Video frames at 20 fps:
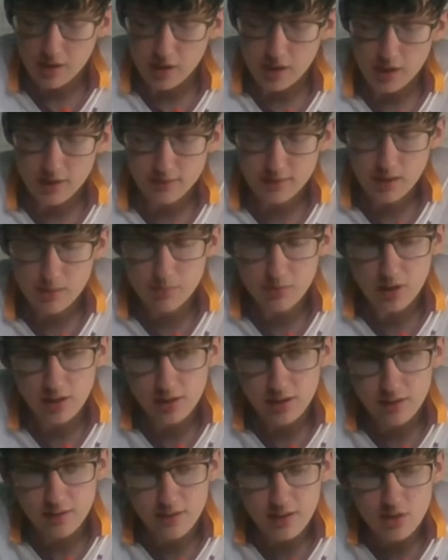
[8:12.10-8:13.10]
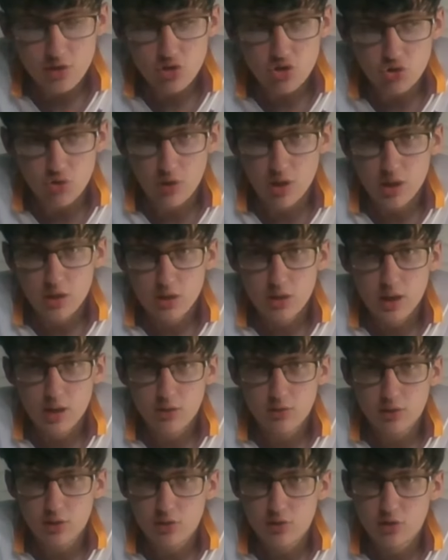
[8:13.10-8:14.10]
It seems like his injury
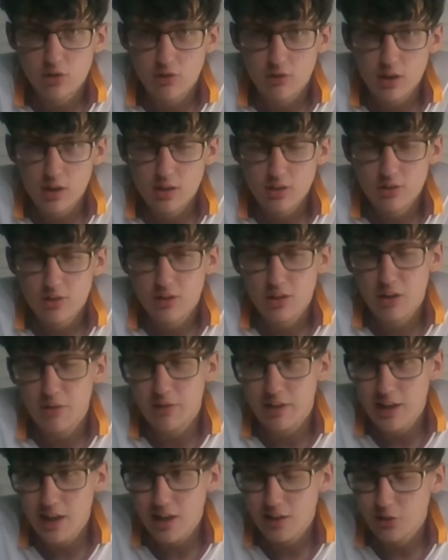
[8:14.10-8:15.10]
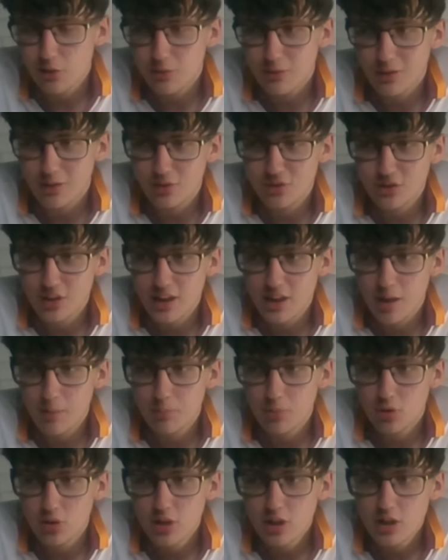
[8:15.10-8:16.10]
killed his career. I don't want to say that,
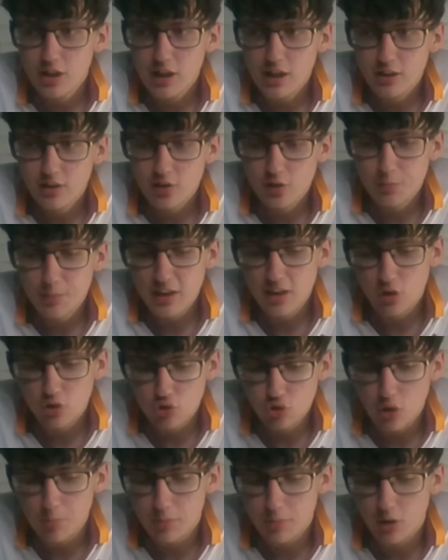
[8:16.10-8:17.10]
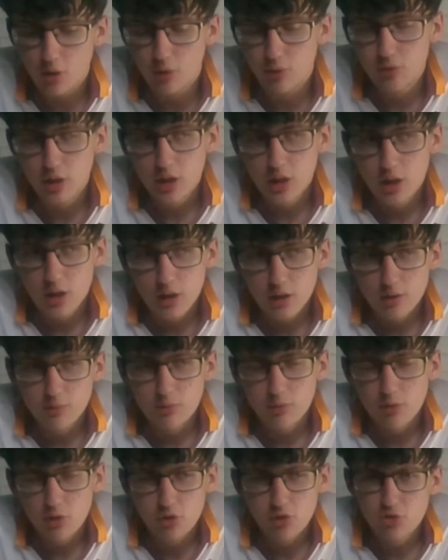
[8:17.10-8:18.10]
but there's been a drop off.
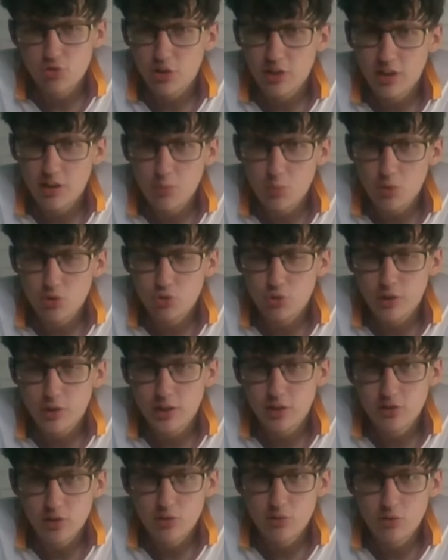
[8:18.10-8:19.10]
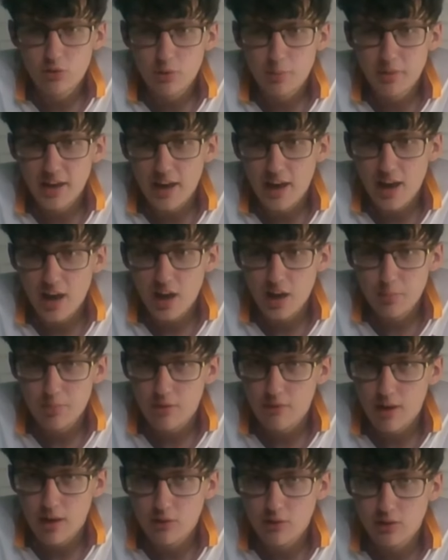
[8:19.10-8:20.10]
Was it 21, 22? There were a bit of hype
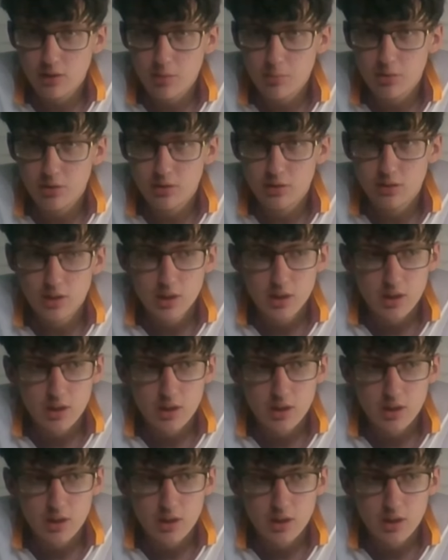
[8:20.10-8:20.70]
around him,